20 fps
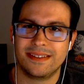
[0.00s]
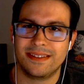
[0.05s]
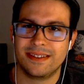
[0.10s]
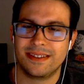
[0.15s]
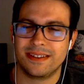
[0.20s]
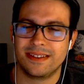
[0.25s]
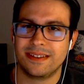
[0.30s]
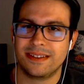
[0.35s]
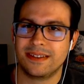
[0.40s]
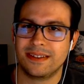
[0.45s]

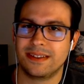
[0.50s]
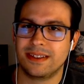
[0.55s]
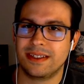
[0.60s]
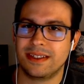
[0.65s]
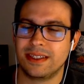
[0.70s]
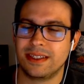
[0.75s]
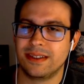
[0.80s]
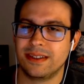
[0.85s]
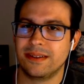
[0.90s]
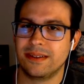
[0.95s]

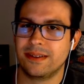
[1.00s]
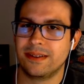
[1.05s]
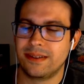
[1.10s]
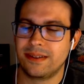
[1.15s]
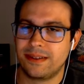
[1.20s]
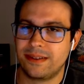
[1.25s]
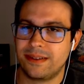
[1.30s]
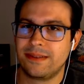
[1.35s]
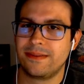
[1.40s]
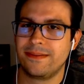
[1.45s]

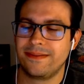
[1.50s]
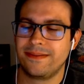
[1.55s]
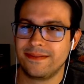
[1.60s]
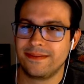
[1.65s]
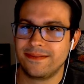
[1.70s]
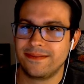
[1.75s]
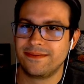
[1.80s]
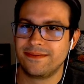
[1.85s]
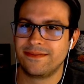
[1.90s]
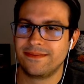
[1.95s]

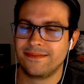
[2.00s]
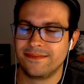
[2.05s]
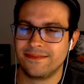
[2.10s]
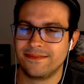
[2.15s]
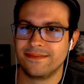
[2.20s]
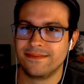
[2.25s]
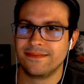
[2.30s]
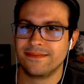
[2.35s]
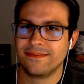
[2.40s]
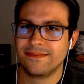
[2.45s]

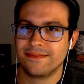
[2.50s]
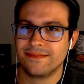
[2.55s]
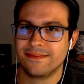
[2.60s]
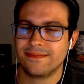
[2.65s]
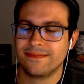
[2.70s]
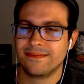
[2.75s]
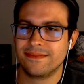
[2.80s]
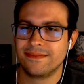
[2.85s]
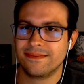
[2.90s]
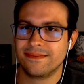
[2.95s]

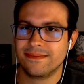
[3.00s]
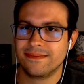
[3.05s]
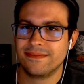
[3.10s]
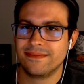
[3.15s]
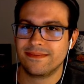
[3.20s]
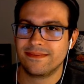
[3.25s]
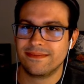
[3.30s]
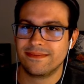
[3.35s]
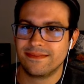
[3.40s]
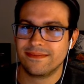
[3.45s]

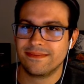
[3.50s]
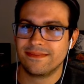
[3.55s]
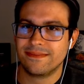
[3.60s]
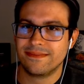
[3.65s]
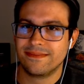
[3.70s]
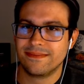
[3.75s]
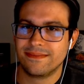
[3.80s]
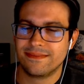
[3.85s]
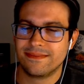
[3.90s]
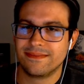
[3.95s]

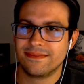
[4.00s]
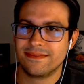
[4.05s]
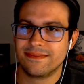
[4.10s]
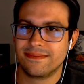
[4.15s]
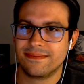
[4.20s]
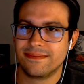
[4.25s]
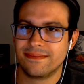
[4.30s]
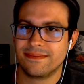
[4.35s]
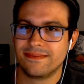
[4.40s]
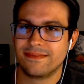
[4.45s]

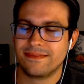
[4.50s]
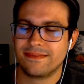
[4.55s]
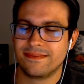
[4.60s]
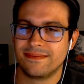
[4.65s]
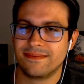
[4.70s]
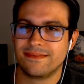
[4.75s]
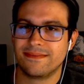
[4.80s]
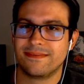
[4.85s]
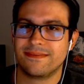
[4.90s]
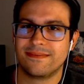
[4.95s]

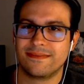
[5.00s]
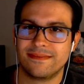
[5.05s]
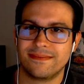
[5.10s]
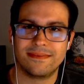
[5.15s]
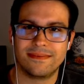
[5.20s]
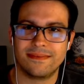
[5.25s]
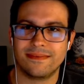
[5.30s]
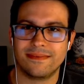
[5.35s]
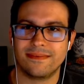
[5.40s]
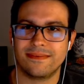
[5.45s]

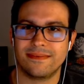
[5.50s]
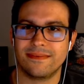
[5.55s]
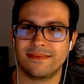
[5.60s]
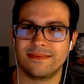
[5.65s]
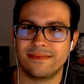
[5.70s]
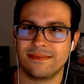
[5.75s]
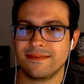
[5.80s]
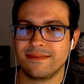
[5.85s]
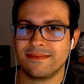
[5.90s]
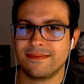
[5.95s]

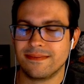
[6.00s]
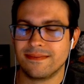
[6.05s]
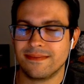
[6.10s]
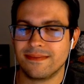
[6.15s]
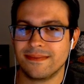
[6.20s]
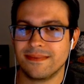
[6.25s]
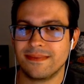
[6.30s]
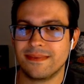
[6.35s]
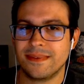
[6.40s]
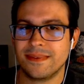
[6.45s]

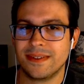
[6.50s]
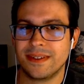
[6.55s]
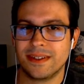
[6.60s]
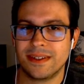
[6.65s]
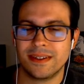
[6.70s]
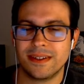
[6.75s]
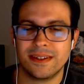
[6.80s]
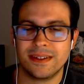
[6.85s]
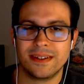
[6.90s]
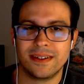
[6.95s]

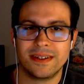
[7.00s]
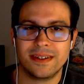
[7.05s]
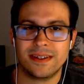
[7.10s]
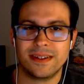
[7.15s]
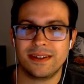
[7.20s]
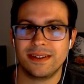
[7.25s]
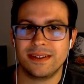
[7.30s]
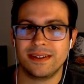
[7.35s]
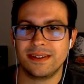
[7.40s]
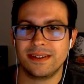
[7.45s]

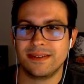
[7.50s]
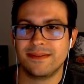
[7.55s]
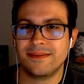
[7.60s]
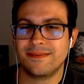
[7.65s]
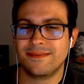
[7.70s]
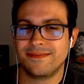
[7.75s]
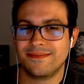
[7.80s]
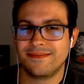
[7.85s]
This person isn't speaking.